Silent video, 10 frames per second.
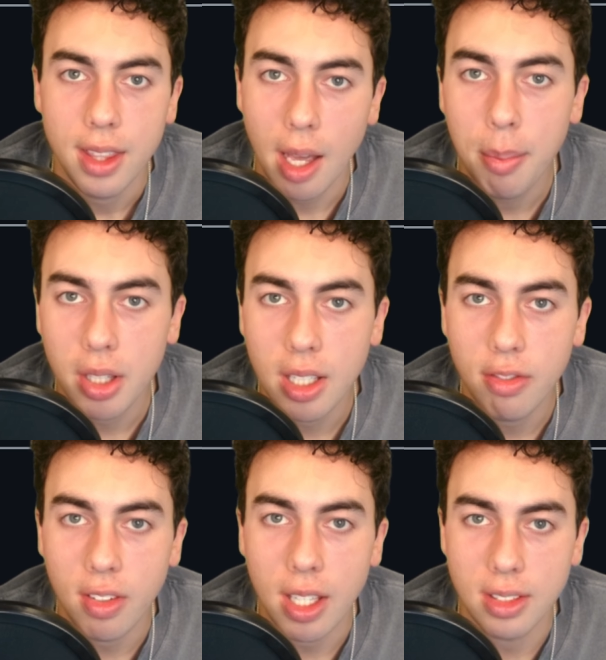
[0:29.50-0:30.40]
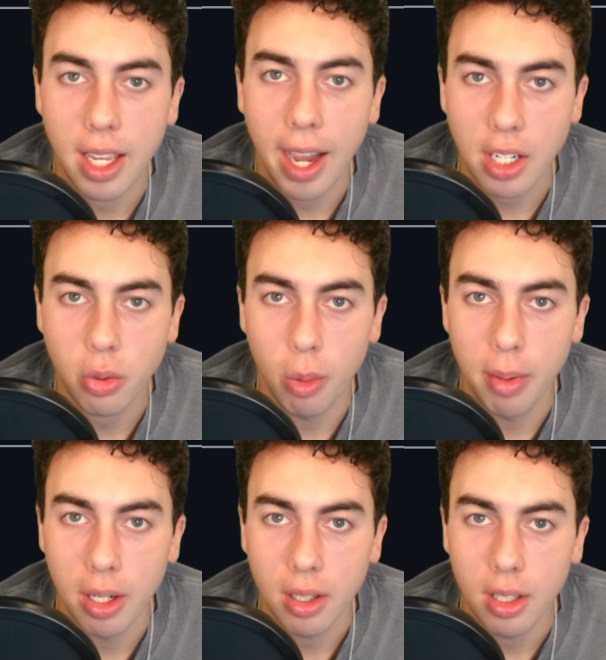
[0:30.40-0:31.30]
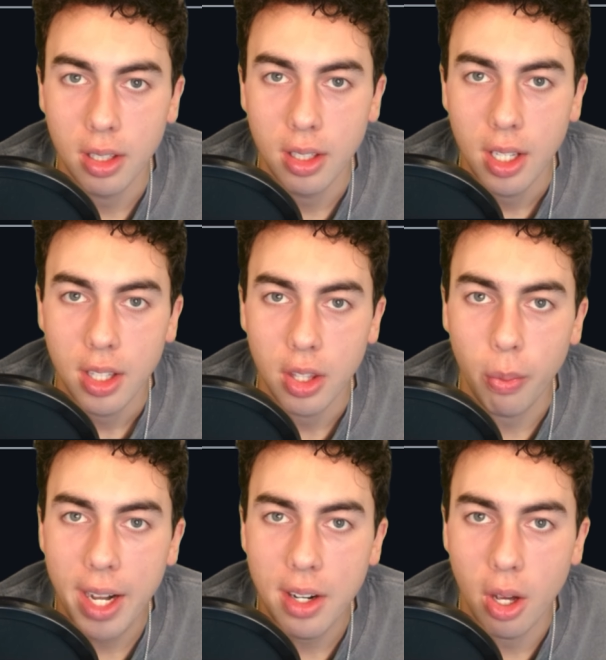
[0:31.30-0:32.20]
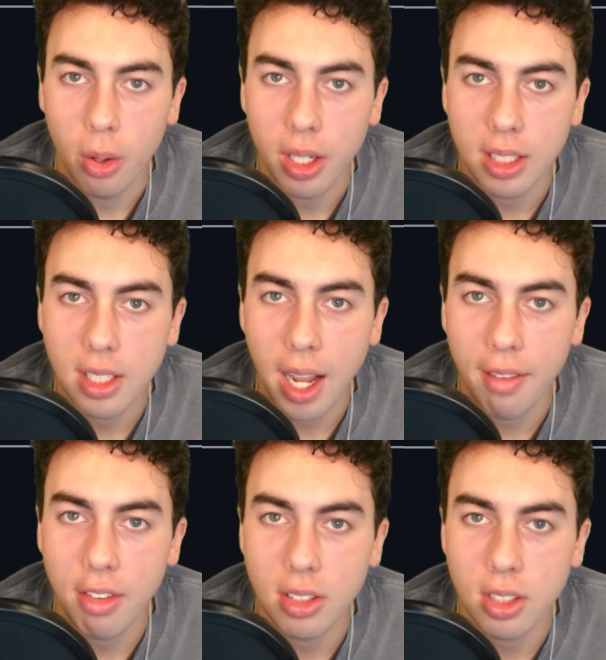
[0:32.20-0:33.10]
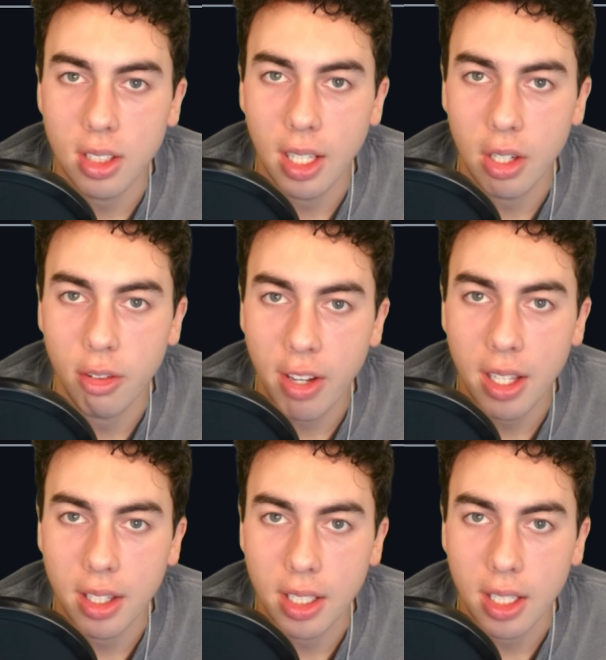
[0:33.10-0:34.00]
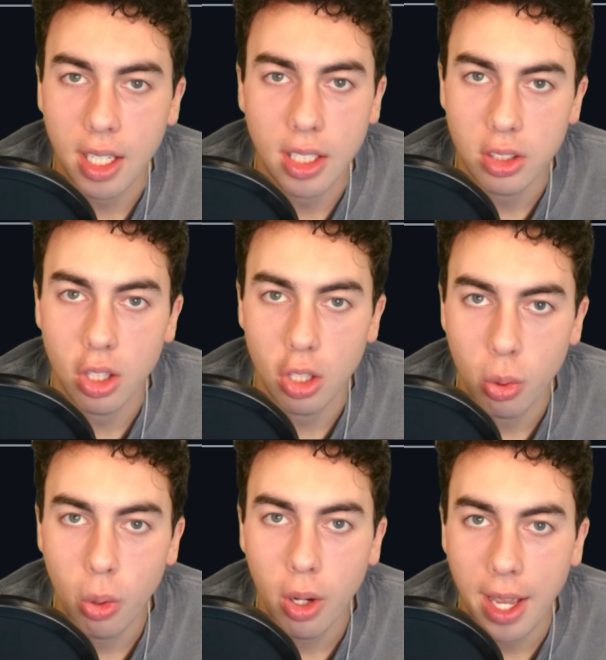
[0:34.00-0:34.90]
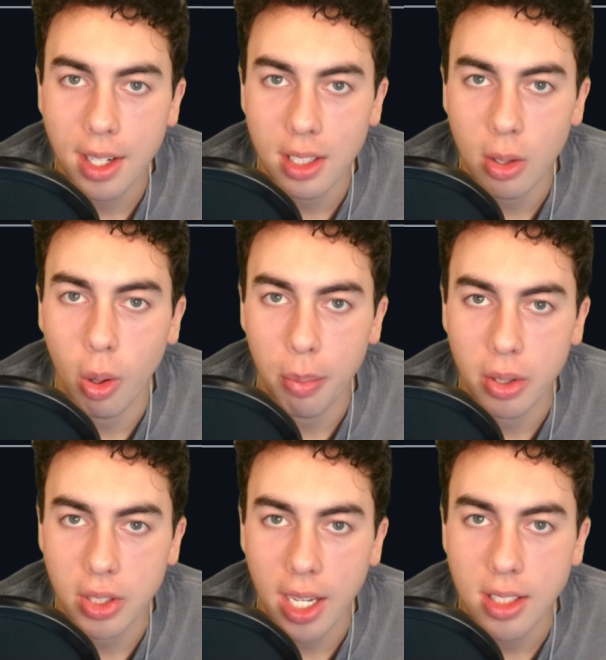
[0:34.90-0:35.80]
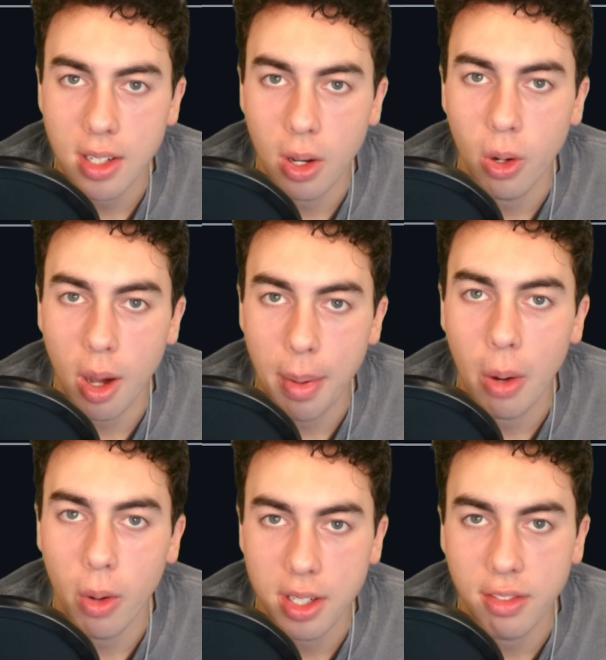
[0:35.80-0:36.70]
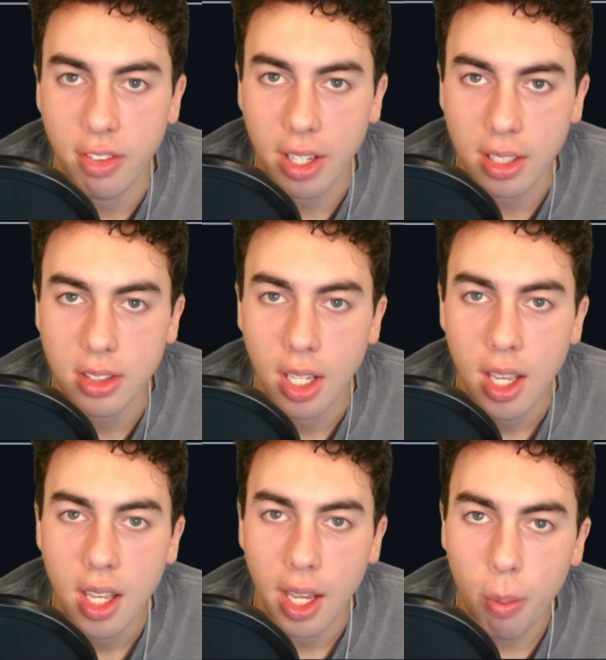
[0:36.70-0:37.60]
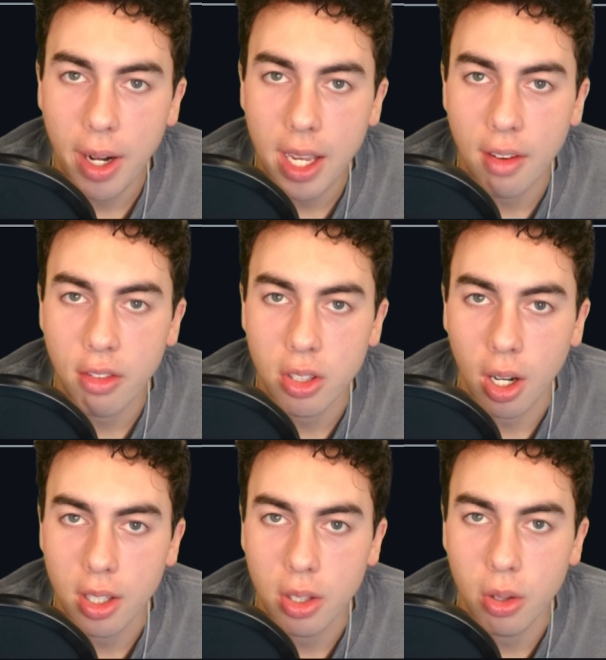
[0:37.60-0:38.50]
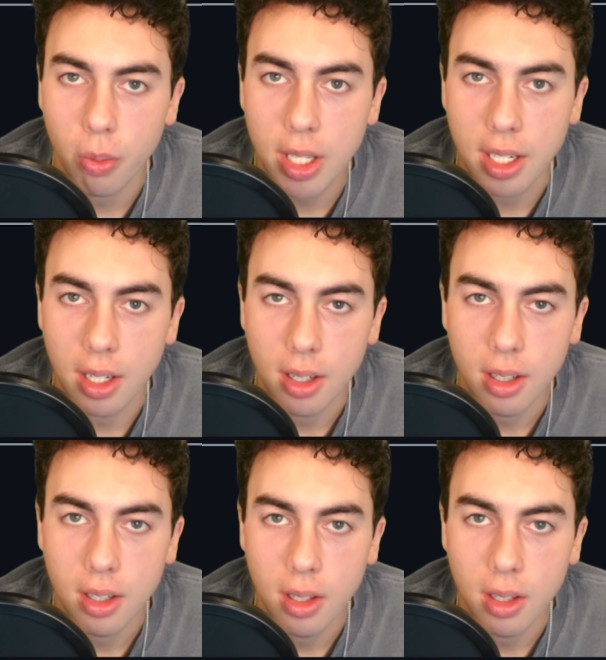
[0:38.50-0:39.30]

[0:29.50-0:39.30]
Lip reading: That belief is the actual bug. The red node isn't evidence that you're failing, it's the tool handing you a precise note about what to fix. Nobody ever taught you to read it.